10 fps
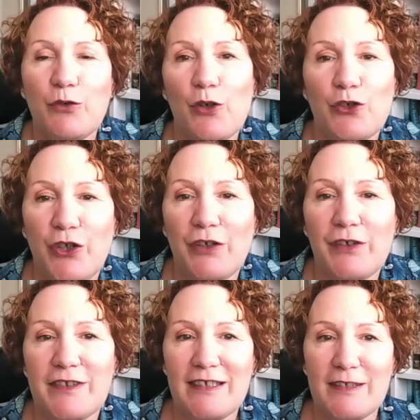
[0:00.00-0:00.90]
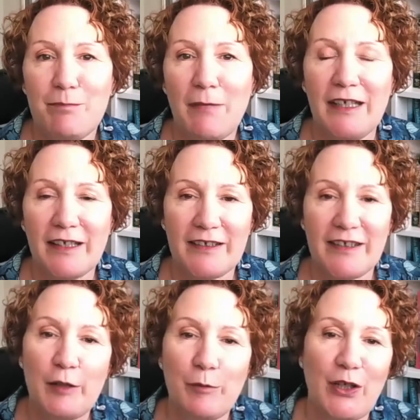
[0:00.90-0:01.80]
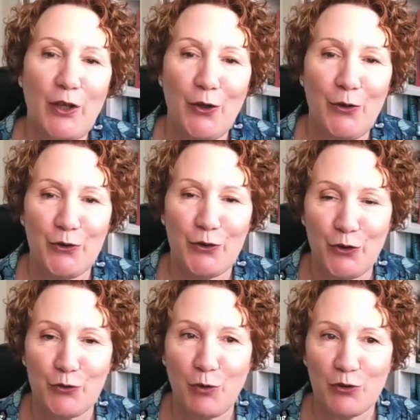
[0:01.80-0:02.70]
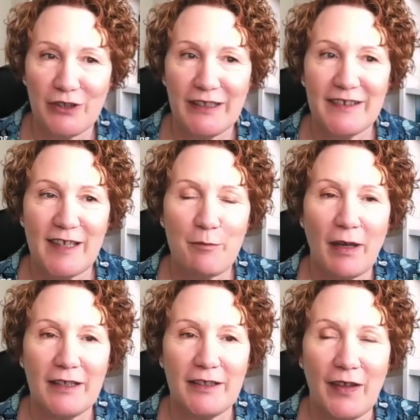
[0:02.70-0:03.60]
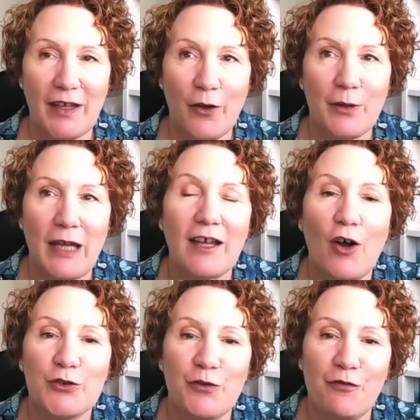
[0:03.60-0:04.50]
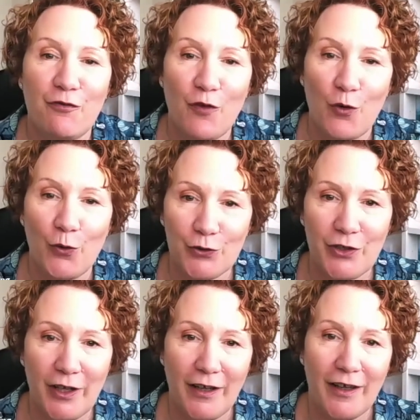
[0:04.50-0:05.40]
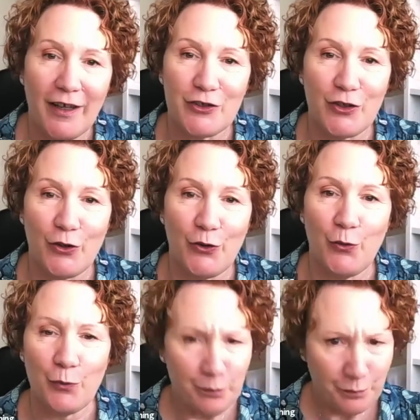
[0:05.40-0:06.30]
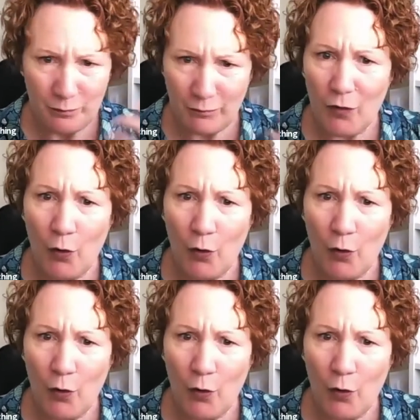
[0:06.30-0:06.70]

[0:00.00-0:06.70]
So does this mean, because anybody who's watching this, they might think, oh, I can't afford to